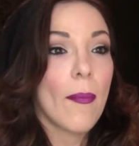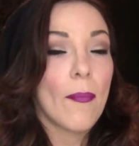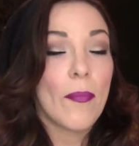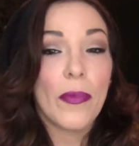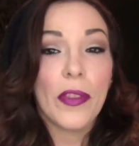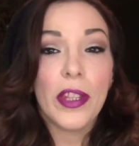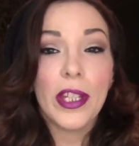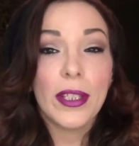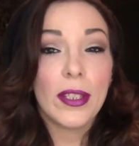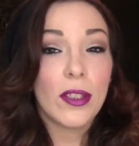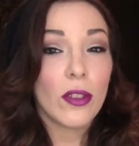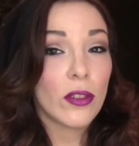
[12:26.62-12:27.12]

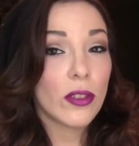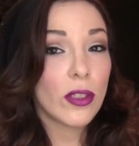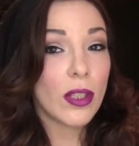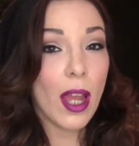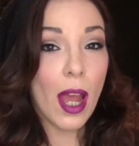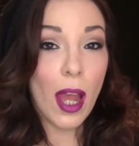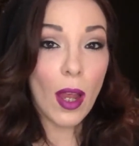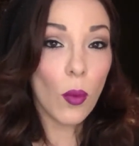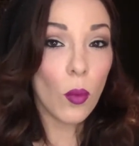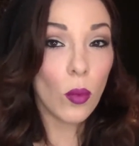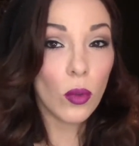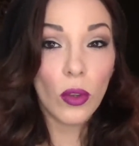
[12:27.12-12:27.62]
These are
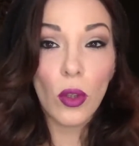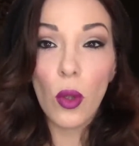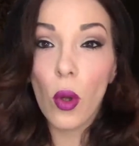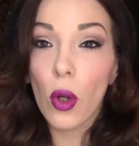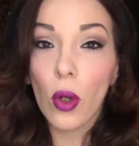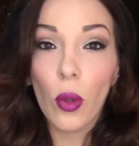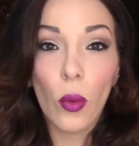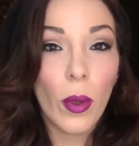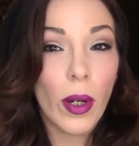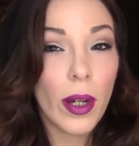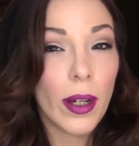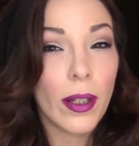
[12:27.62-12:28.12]
not
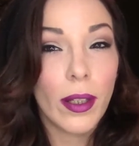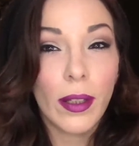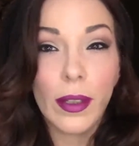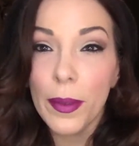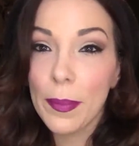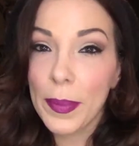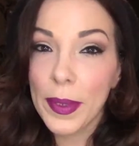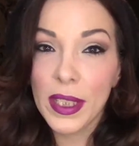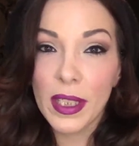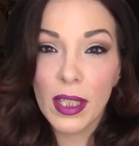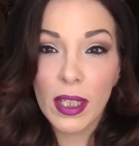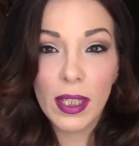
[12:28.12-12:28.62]
long wearing
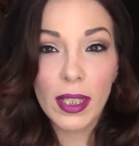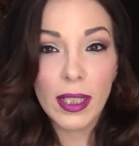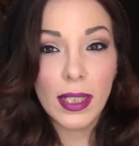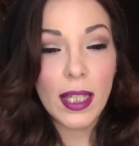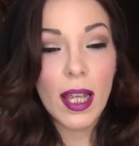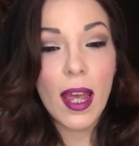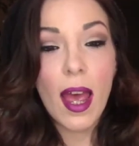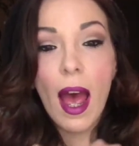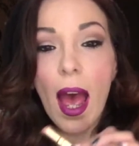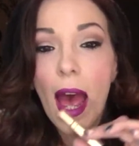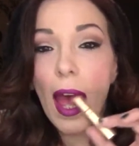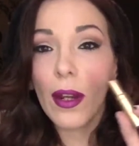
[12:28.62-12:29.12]
lipsticks.
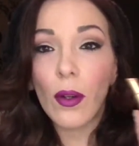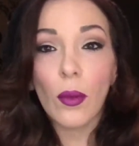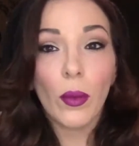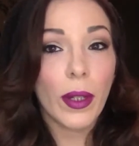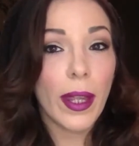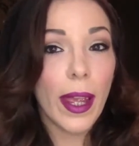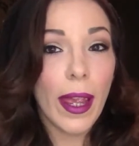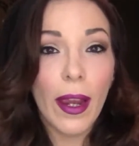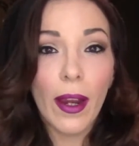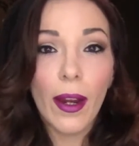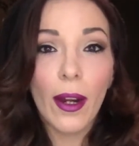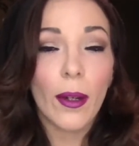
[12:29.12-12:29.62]
I don't
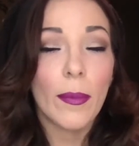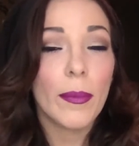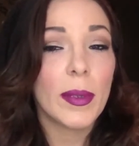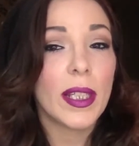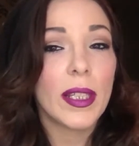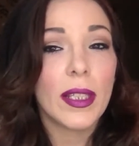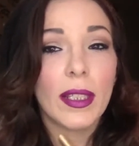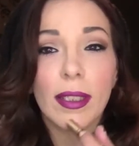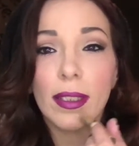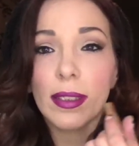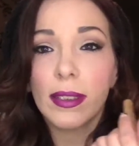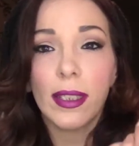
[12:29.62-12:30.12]
care
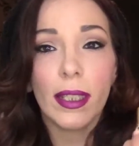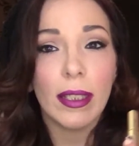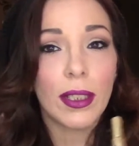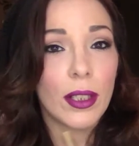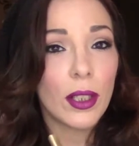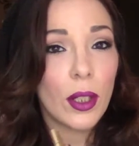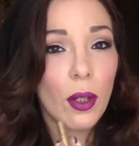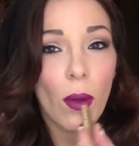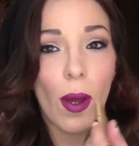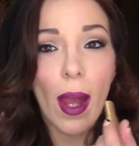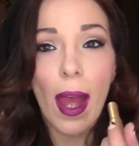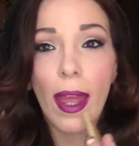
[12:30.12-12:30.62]
because,
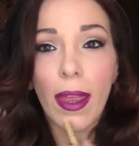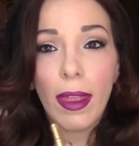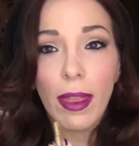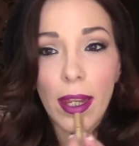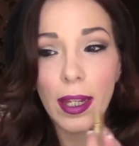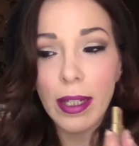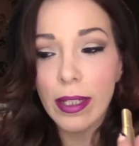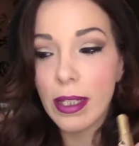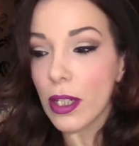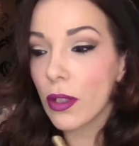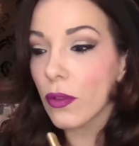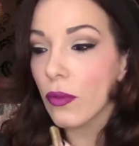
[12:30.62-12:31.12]
you know, I
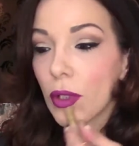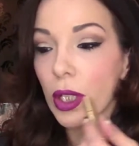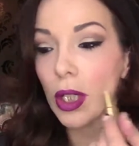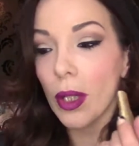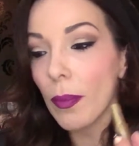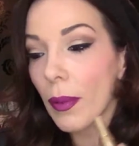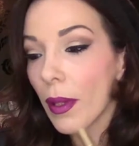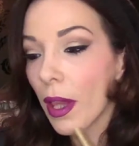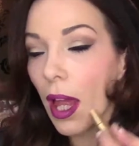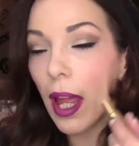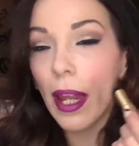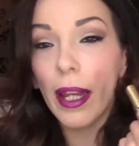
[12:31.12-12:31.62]
like to
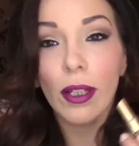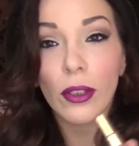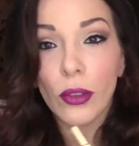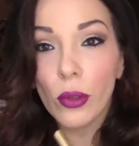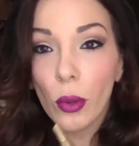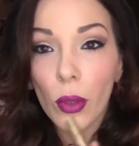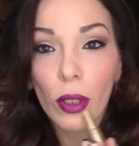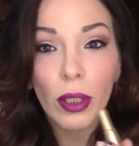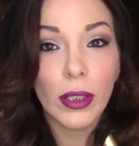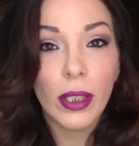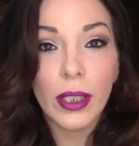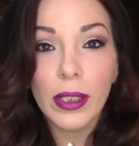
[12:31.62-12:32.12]
reapply it
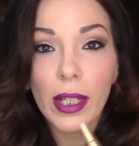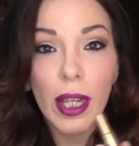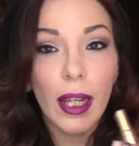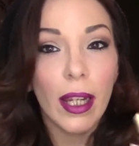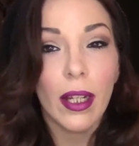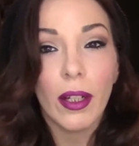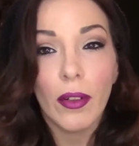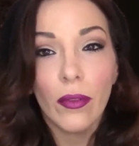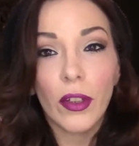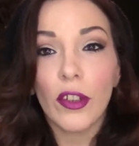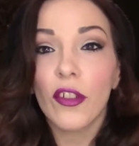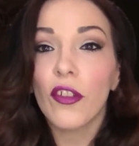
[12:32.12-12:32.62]
during the
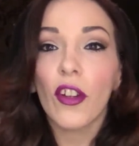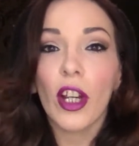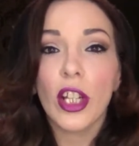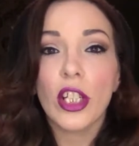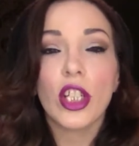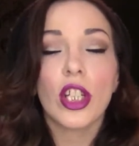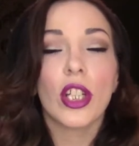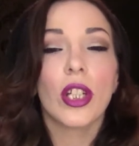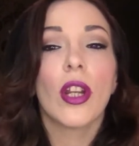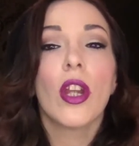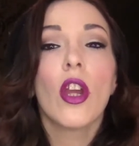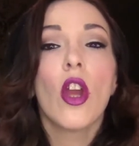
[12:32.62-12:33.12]
day and
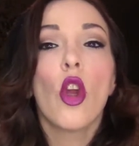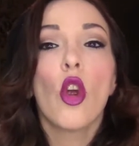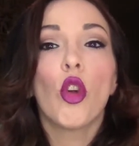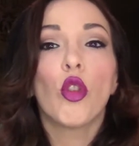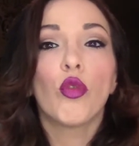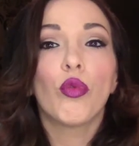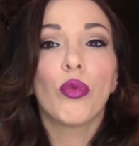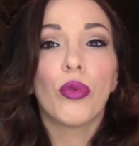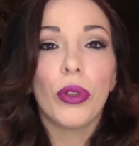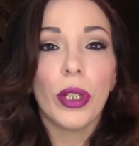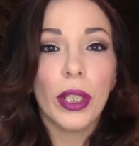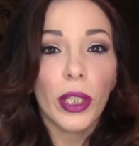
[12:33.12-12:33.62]
refresh, and
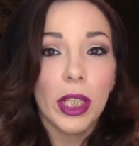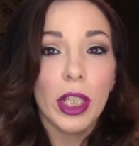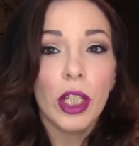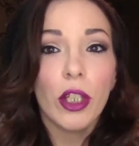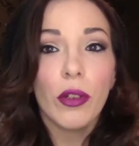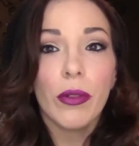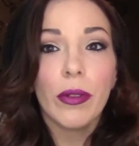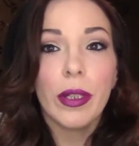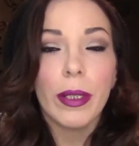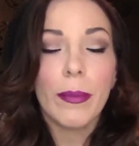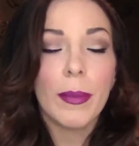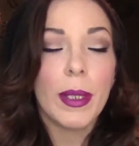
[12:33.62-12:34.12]
really
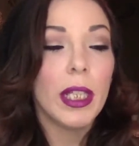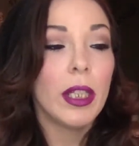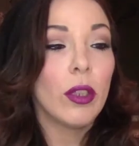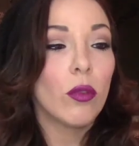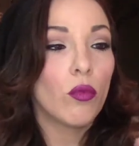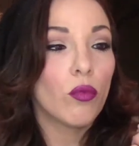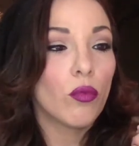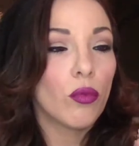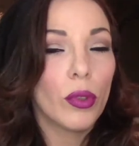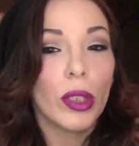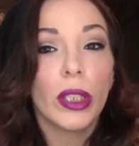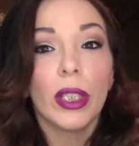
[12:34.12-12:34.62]
creamy,
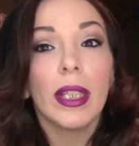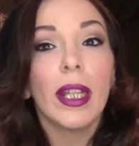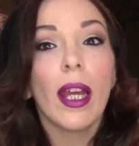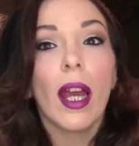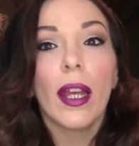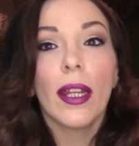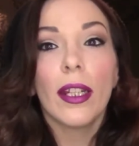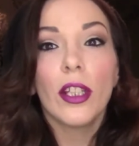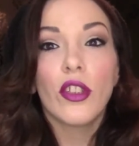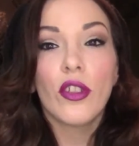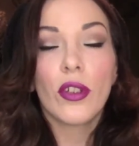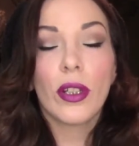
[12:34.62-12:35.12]
really
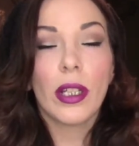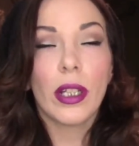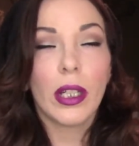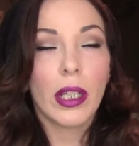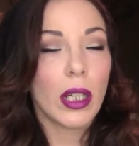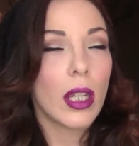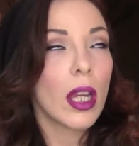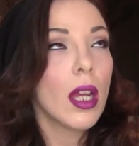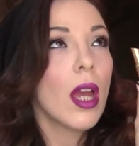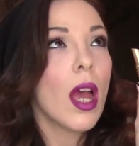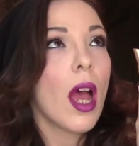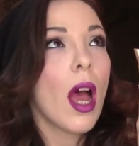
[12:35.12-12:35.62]

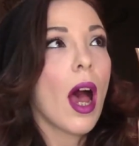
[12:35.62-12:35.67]
hydrating.